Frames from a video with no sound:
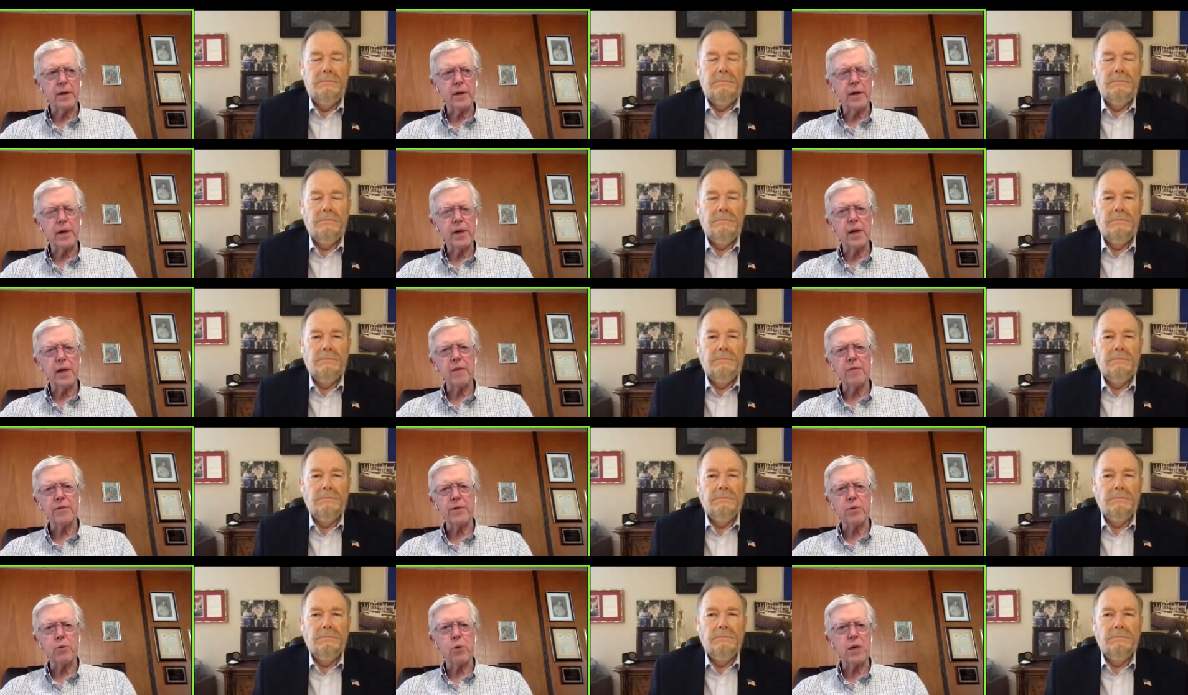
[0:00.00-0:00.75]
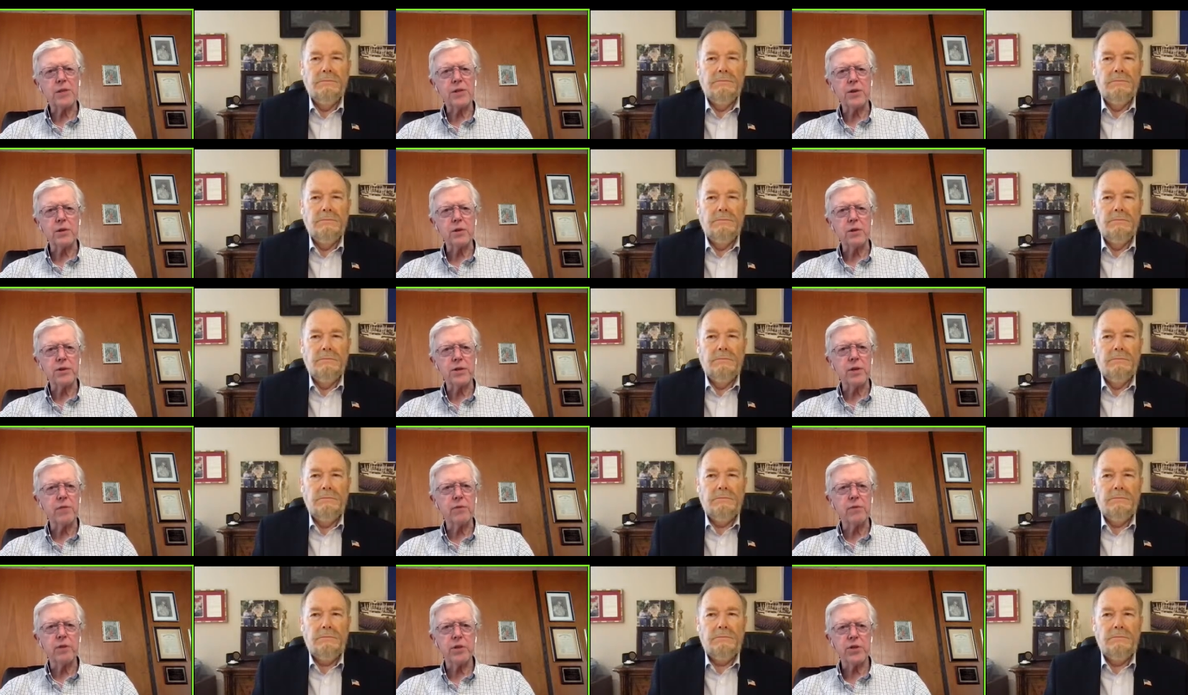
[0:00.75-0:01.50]
Speaker 1: that he gave to Western
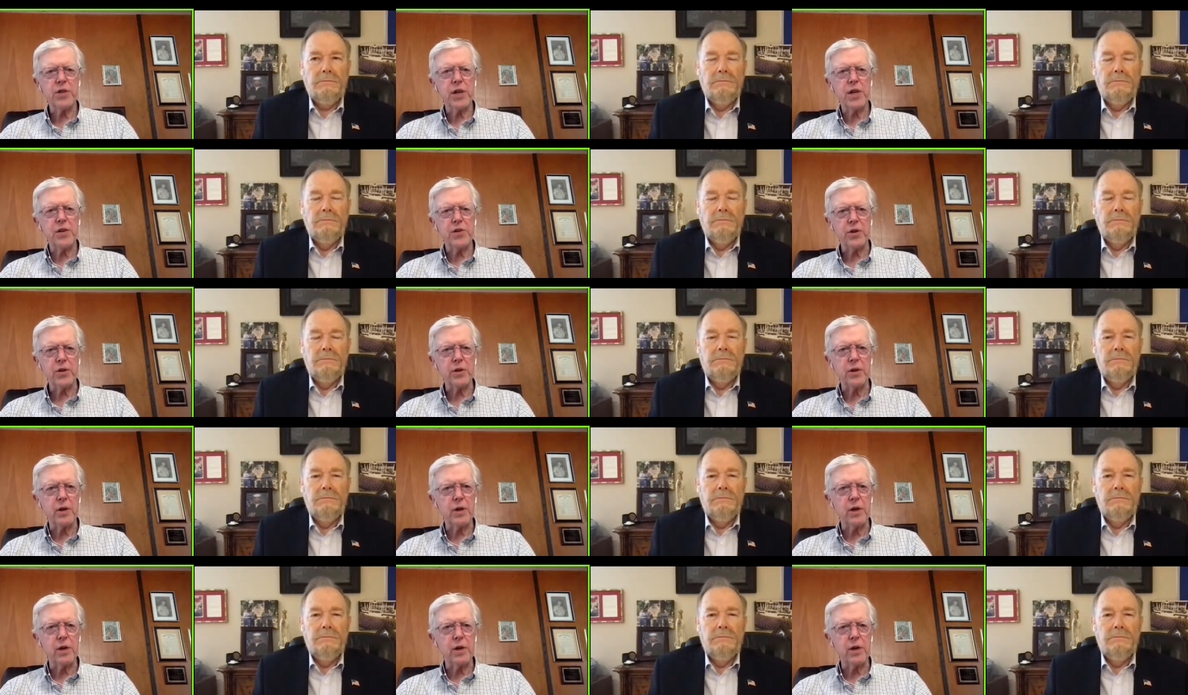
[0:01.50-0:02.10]
civilization